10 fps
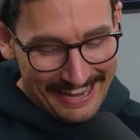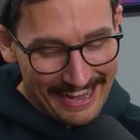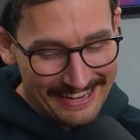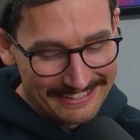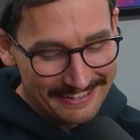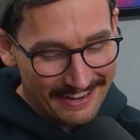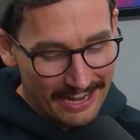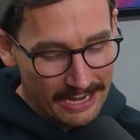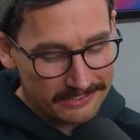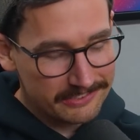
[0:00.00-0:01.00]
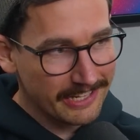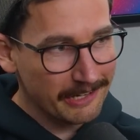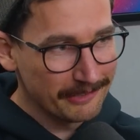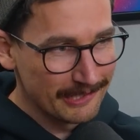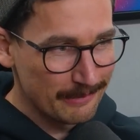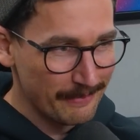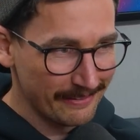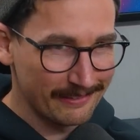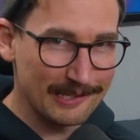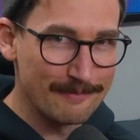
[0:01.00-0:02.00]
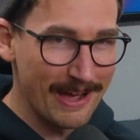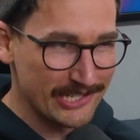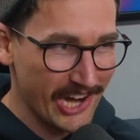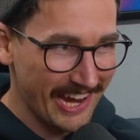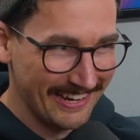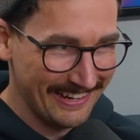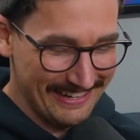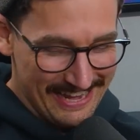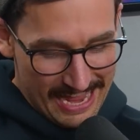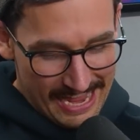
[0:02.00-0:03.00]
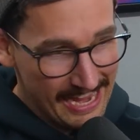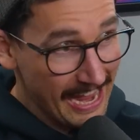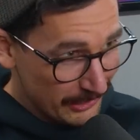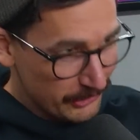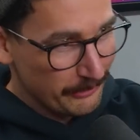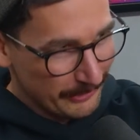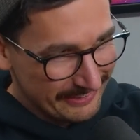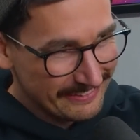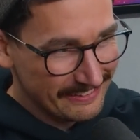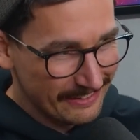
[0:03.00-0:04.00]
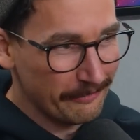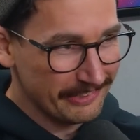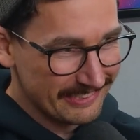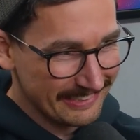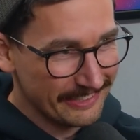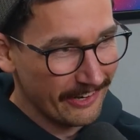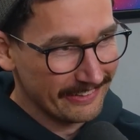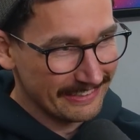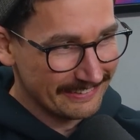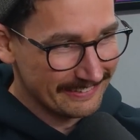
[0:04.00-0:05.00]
And Stephen Smith, Smudger, as you would obviously know that he's...